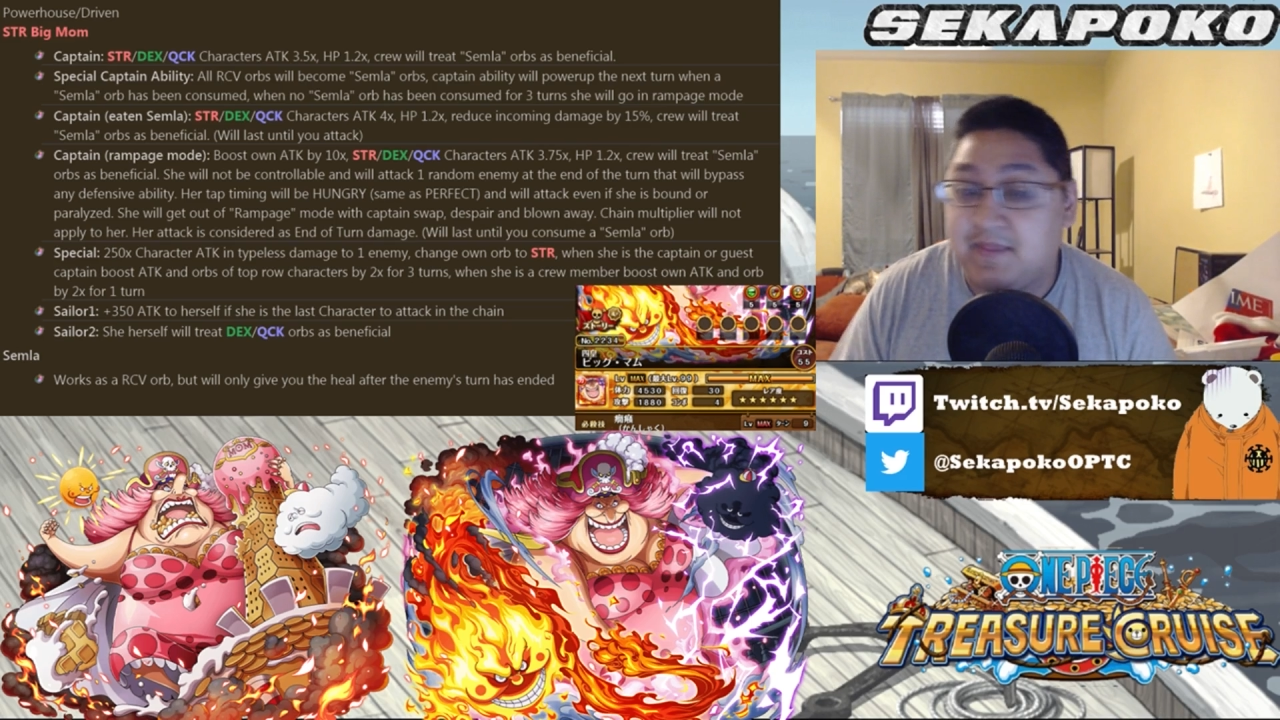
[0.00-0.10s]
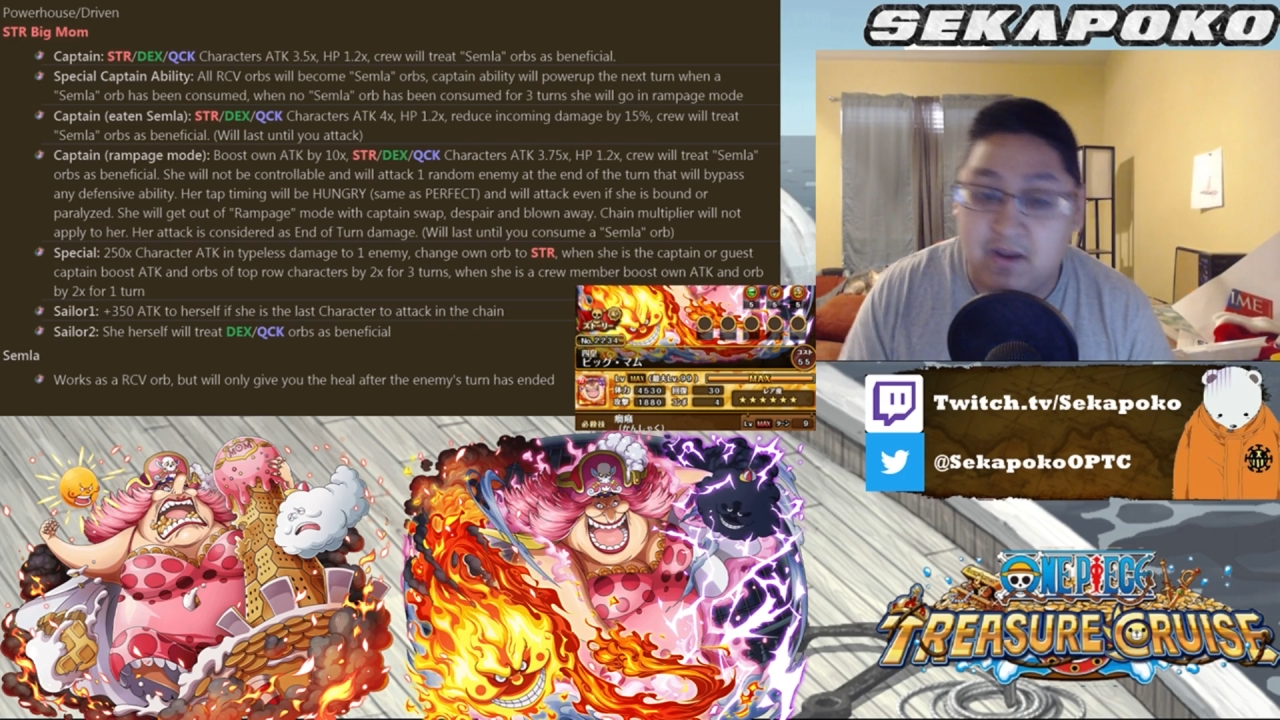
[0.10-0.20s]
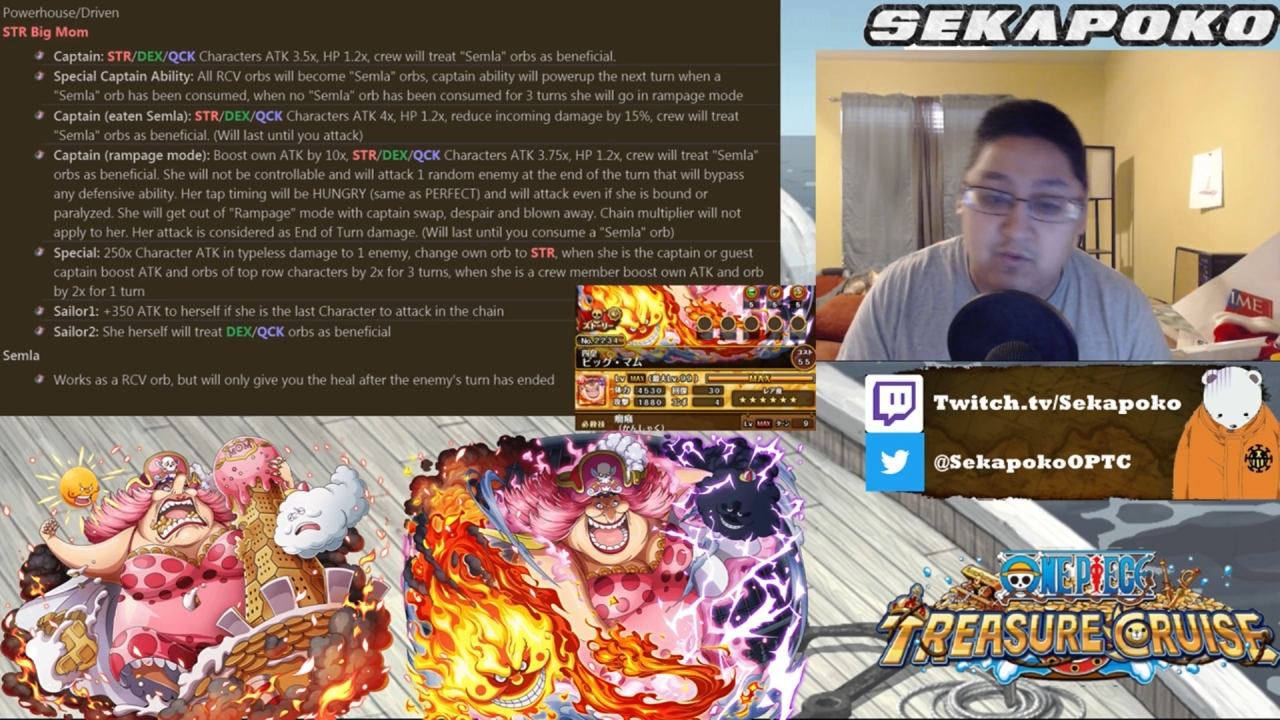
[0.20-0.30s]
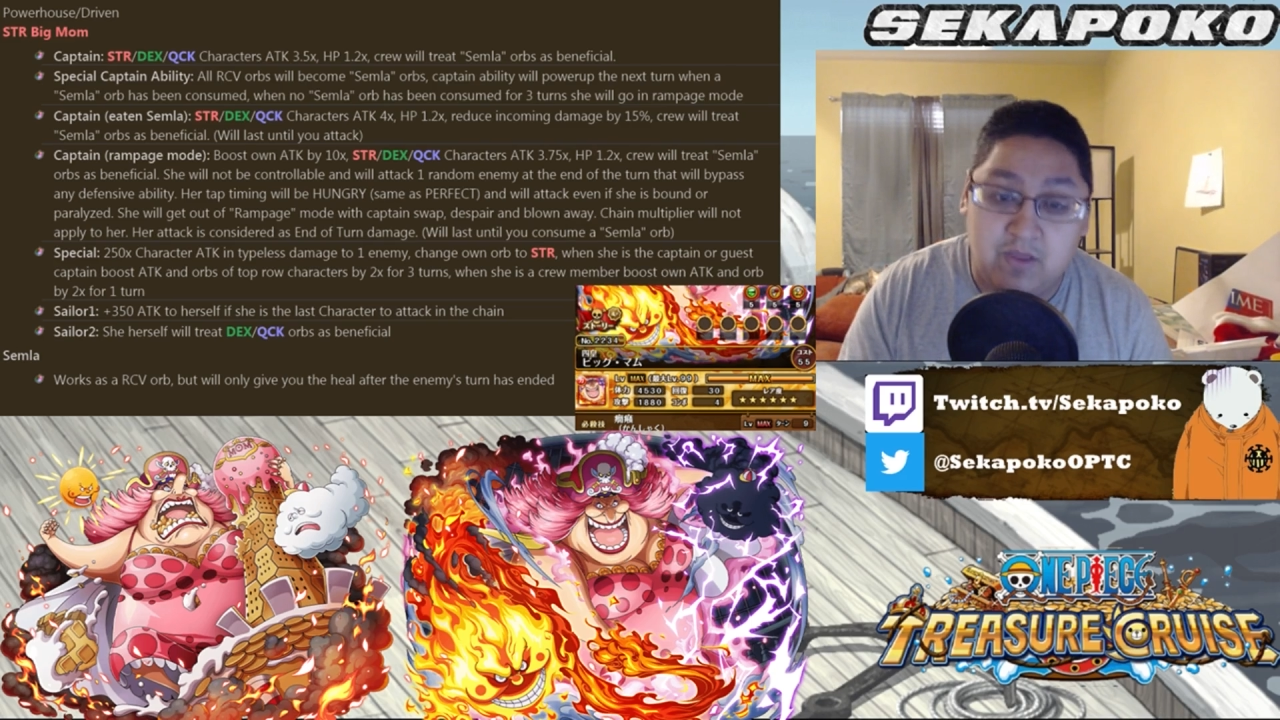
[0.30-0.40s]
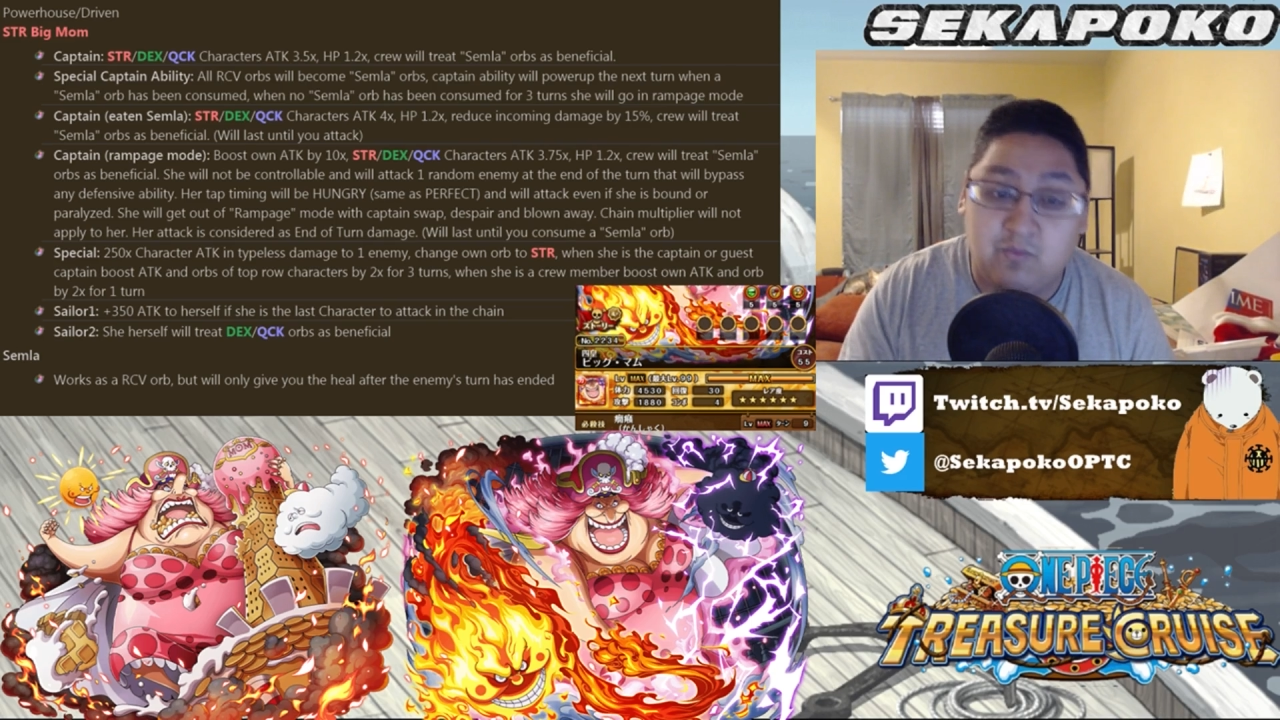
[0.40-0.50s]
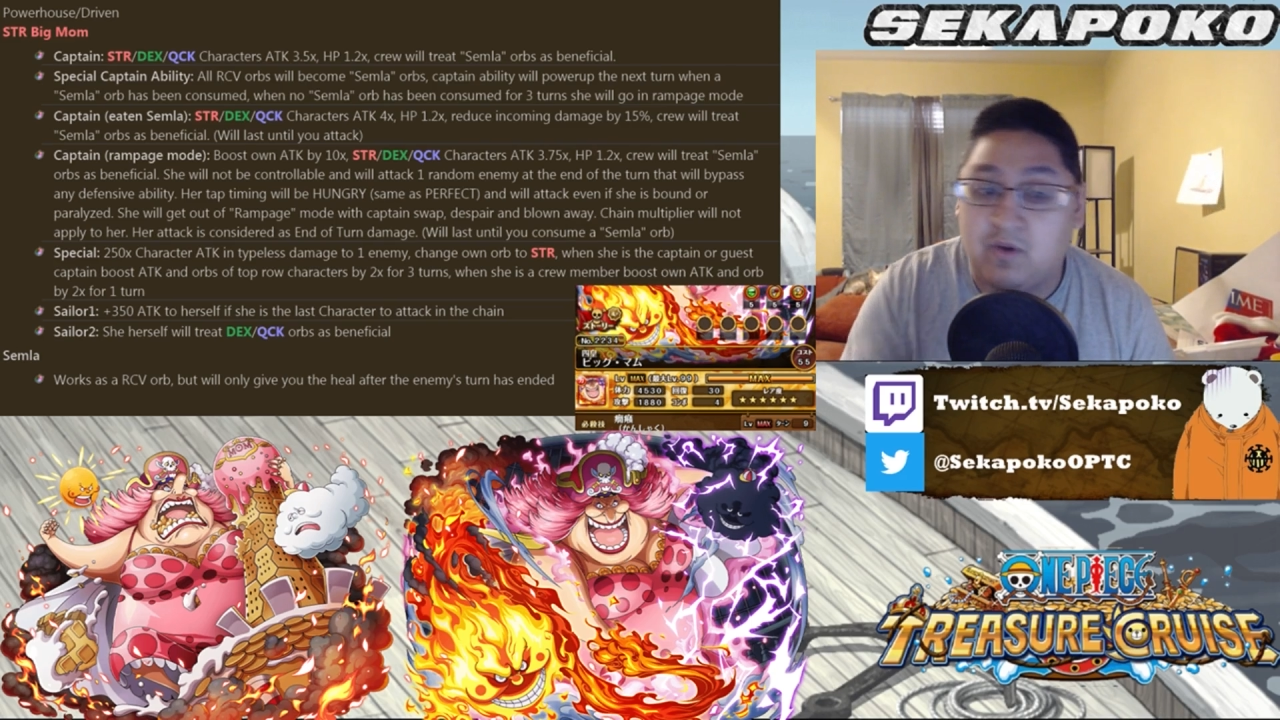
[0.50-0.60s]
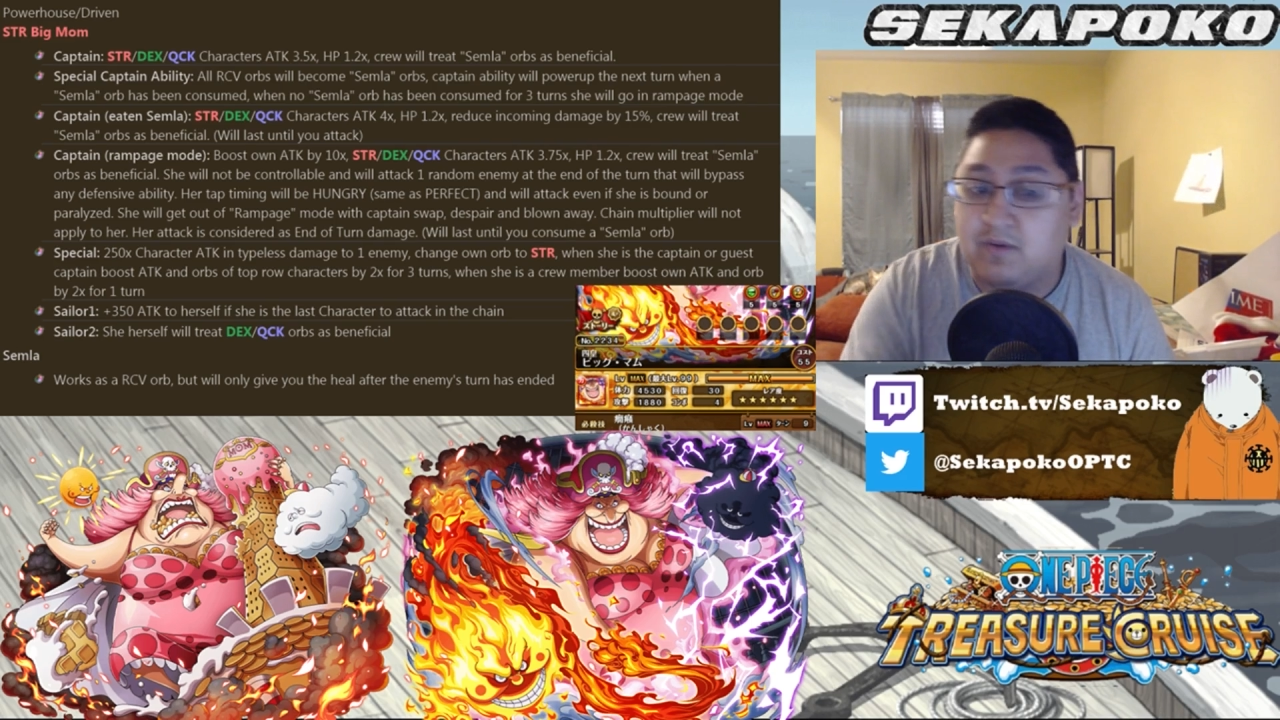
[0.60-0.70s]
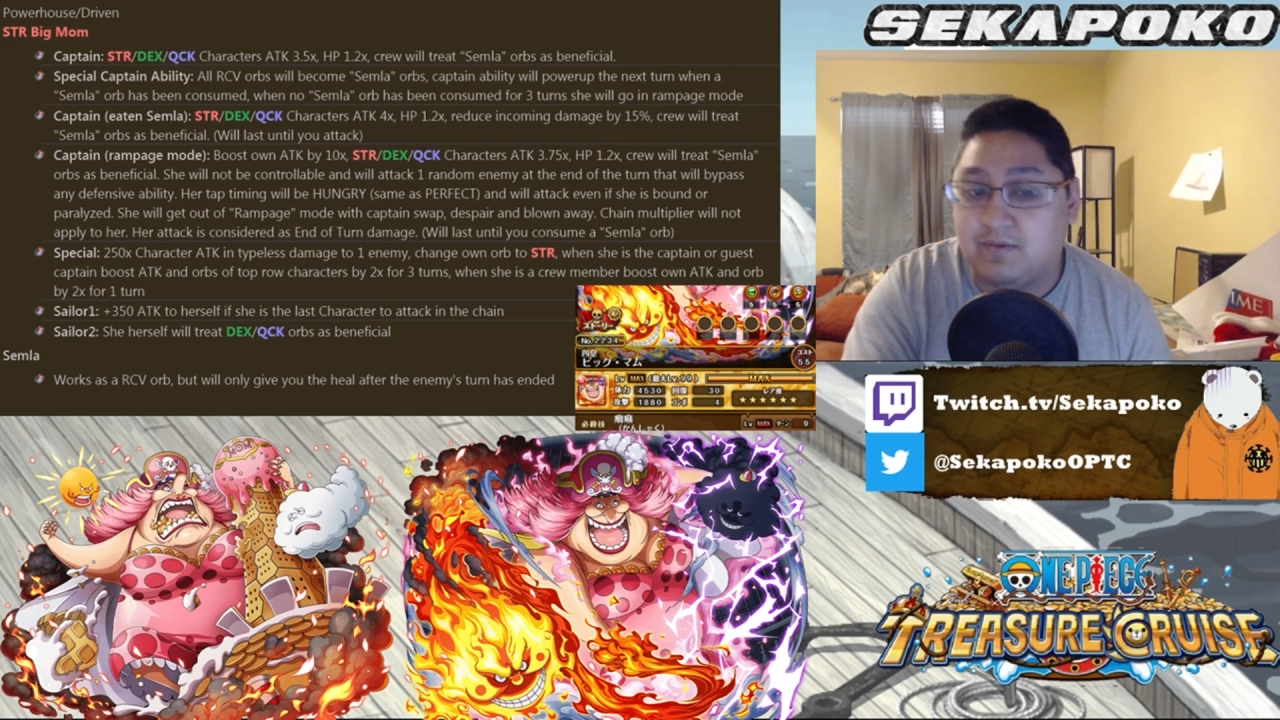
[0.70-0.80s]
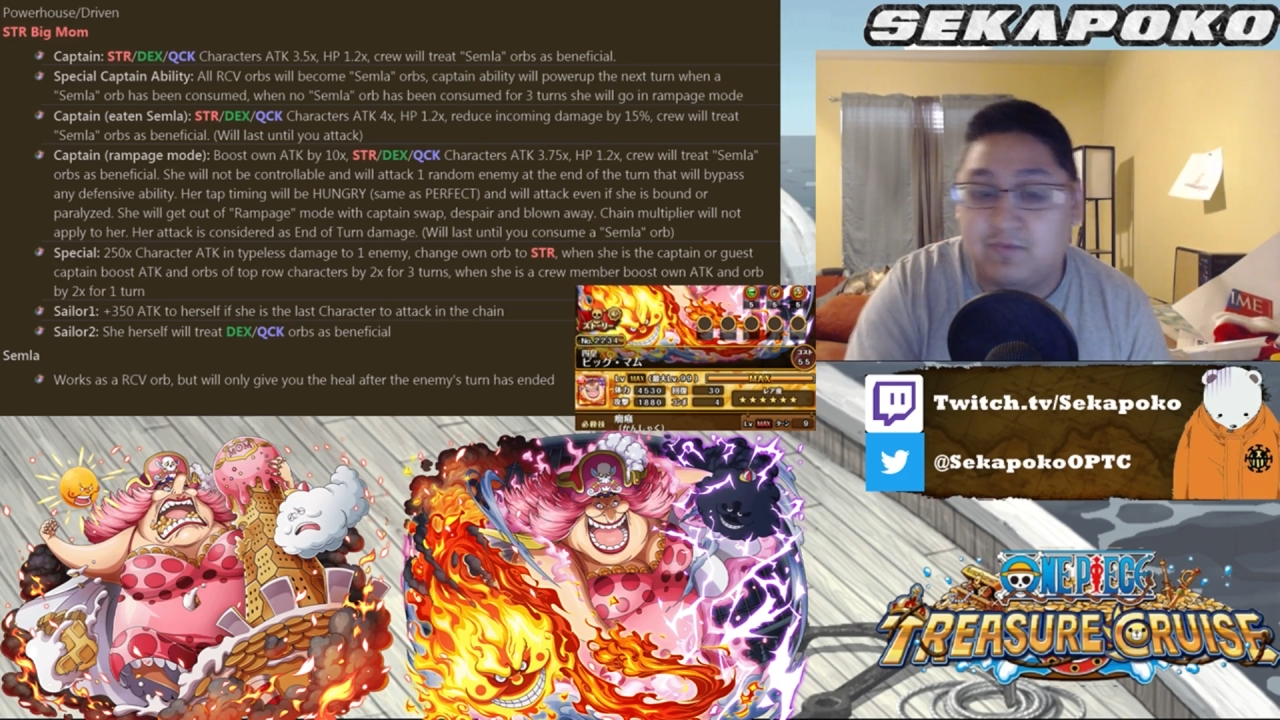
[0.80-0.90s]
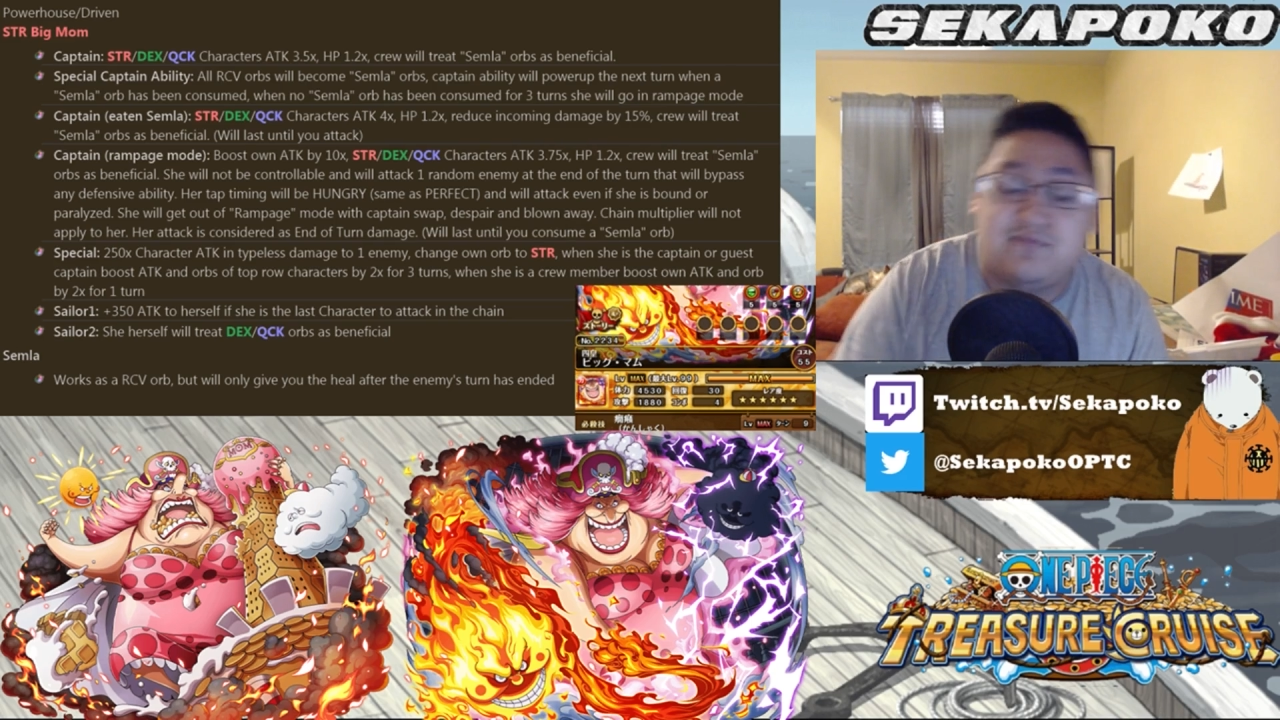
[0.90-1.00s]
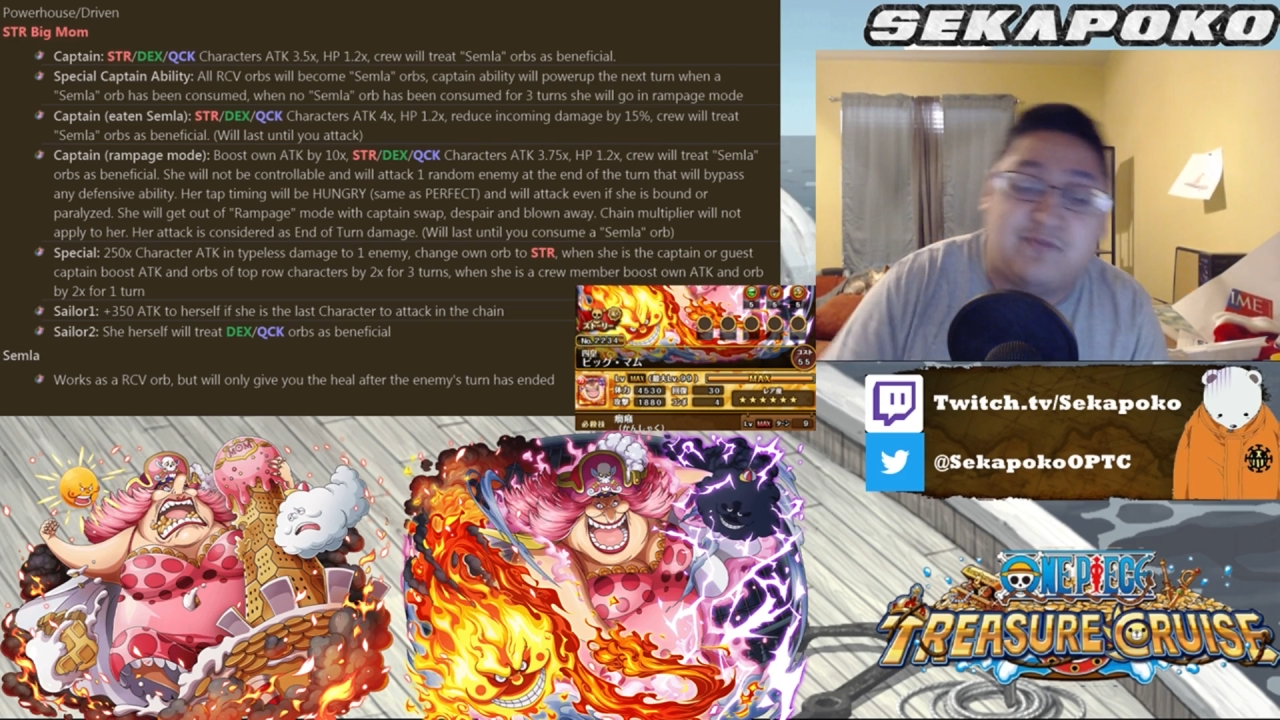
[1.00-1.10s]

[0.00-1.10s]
then what